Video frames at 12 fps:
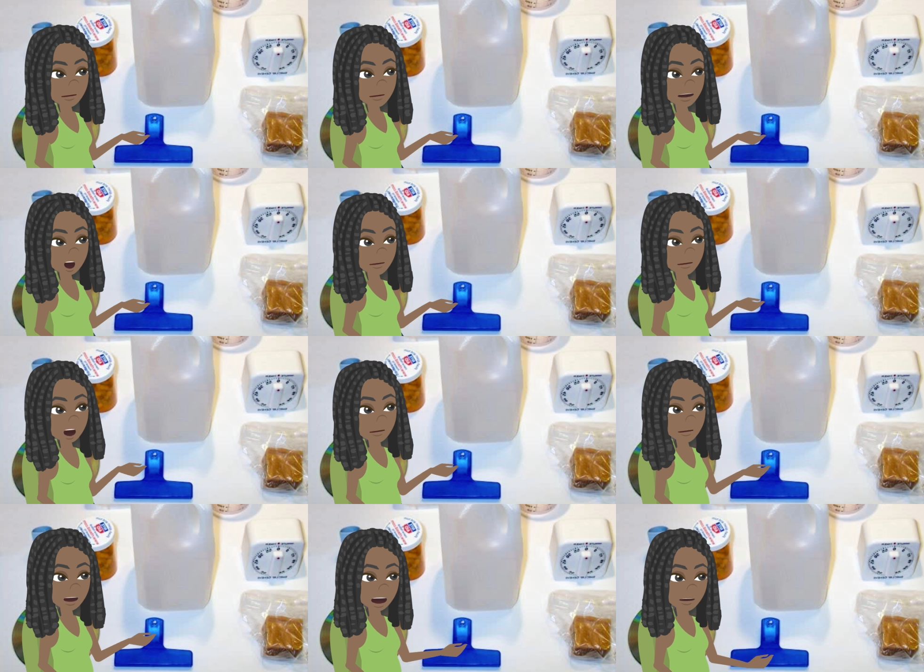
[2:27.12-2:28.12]

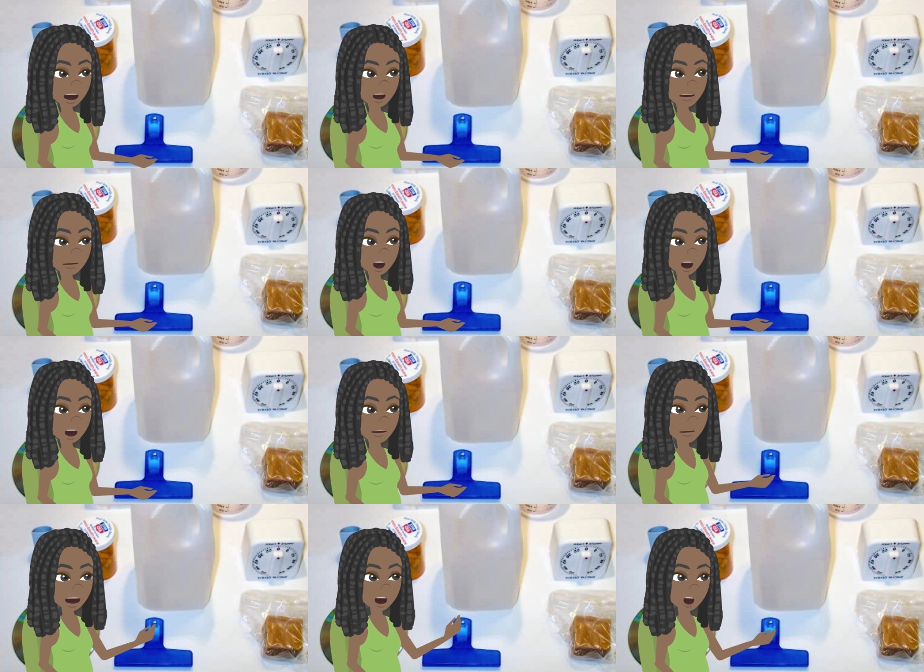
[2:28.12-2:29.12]
Plastic is a versatile
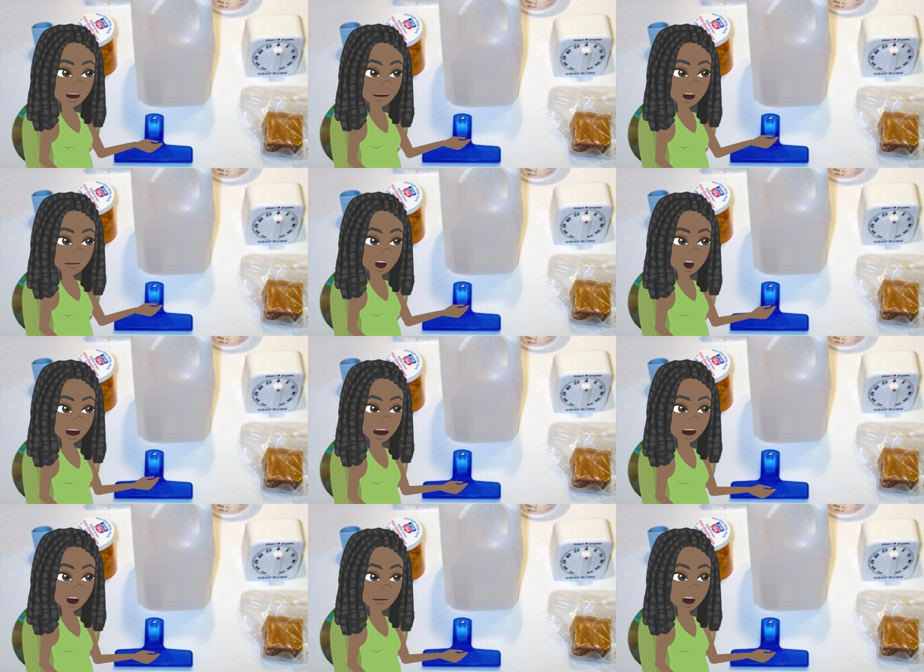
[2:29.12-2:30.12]
material that can be
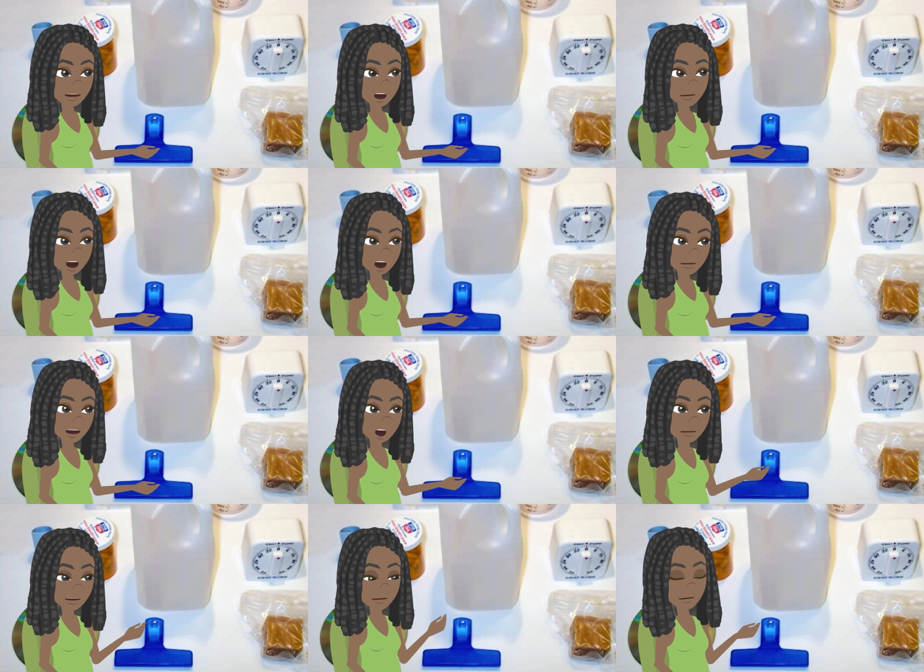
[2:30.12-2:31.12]
molded into all
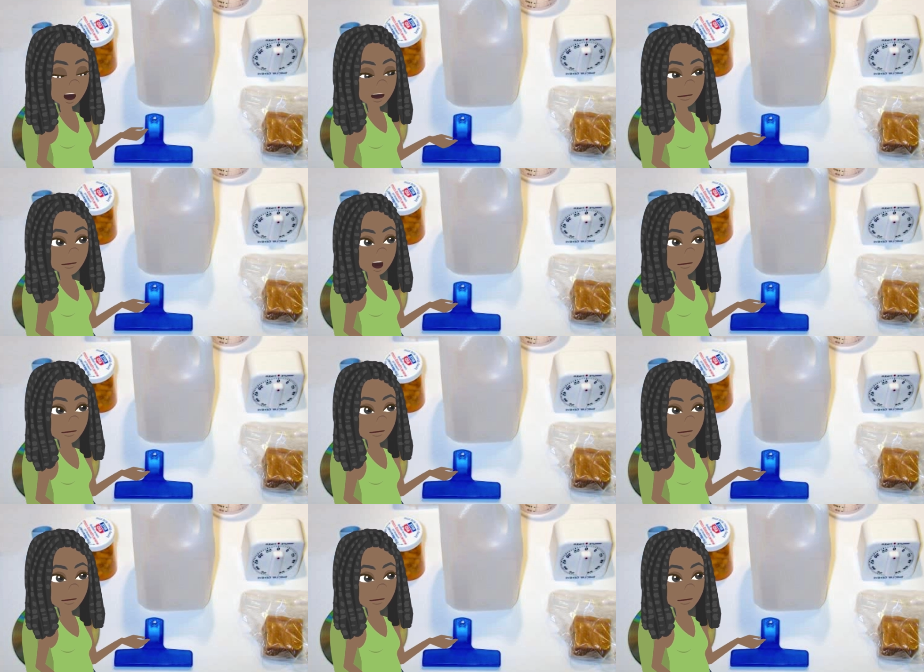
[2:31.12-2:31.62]
sorts of shapes and